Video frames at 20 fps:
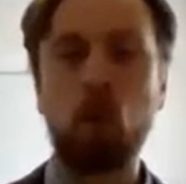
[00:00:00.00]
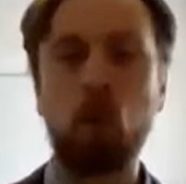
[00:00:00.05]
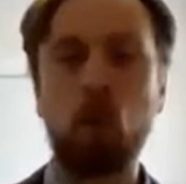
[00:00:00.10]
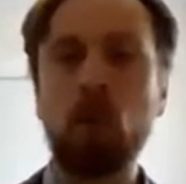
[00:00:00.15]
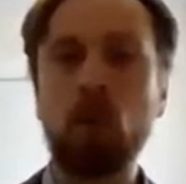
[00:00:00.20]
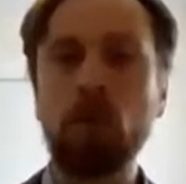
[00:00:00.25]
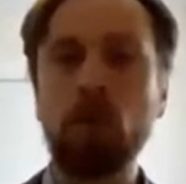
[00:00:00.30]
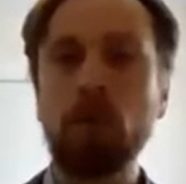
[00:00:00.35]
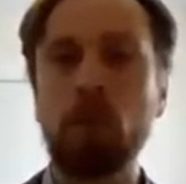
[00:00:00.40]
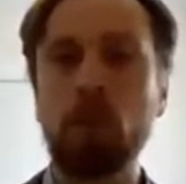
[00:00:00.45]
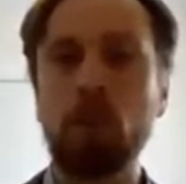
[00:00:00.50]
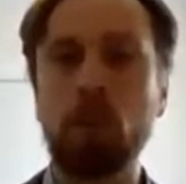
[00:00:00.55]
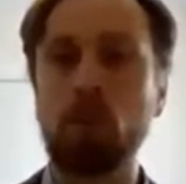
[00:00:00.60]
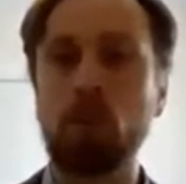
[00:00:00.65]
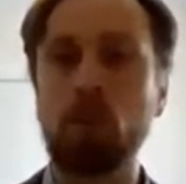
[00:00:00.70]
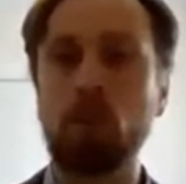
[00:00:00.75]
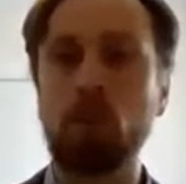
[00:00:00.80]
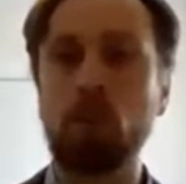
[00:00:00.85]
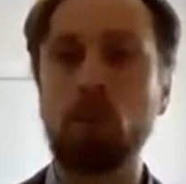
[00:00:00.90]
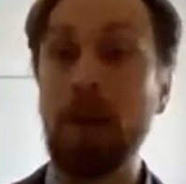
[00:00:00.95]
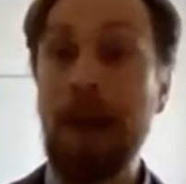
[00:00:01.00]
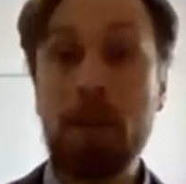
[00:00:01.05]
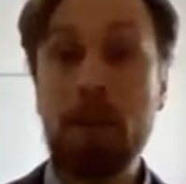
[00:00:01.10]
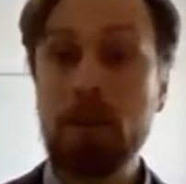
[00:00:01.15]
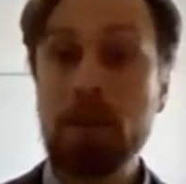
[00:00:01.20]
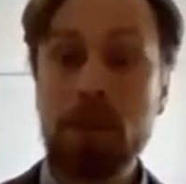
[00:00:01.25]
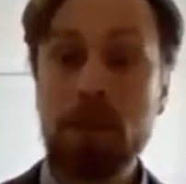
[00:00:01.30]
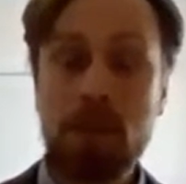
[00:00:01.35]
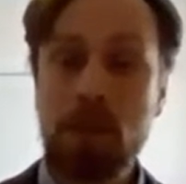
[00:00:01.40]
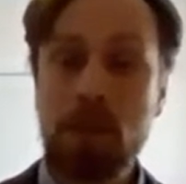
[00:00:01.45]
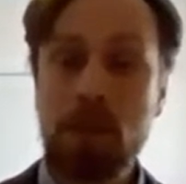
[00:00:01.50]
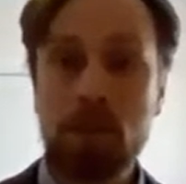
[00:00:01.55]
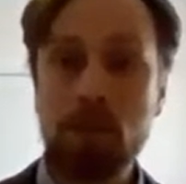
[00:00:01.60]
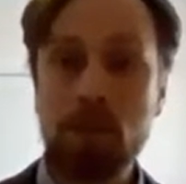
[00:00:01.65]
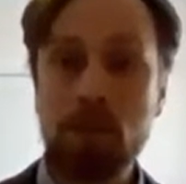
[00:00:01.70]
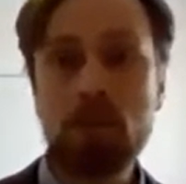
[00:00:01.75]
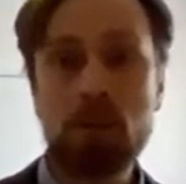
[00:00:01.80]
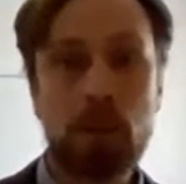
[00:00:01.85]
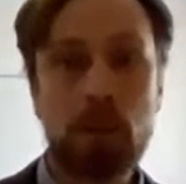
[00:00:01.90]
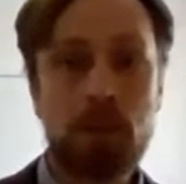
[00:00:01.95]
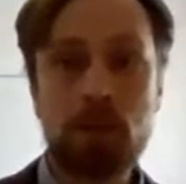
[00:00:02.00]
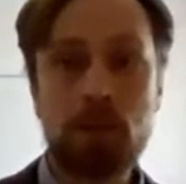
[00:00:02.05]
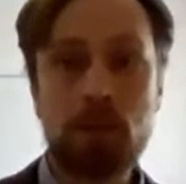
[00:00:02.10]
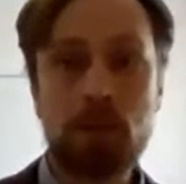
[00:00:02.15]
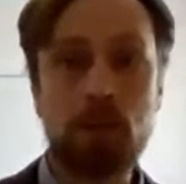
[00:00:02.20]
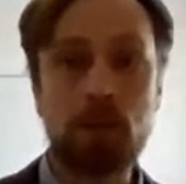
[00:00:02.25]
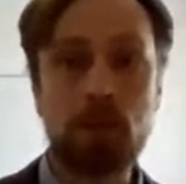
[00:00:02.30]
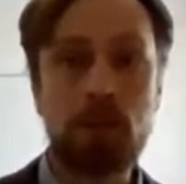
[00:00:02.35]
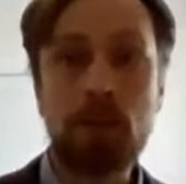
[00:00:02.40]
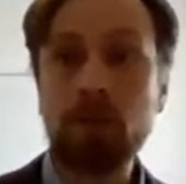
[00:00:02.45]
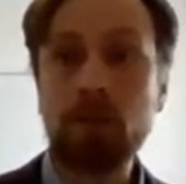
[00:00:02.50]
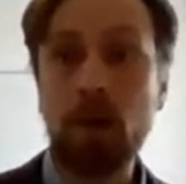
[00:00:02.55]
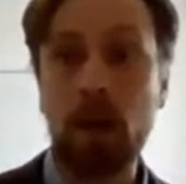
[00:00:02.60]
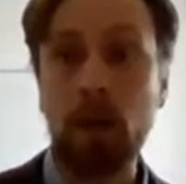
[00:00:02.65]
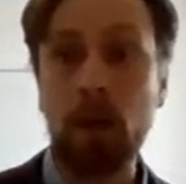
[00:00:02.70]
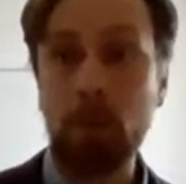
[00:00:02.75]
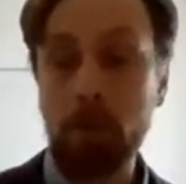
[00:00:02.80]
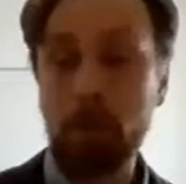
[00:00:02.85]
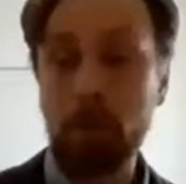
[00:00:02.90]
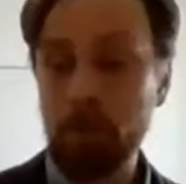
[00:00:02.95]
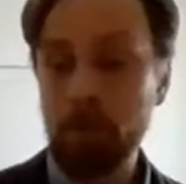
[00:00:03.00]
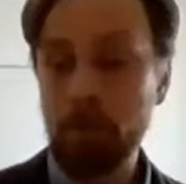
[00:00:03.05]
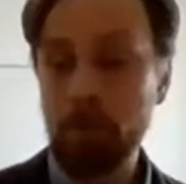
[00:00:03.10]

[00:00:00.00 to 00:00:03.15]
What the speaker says: a world that would rather see you just give up.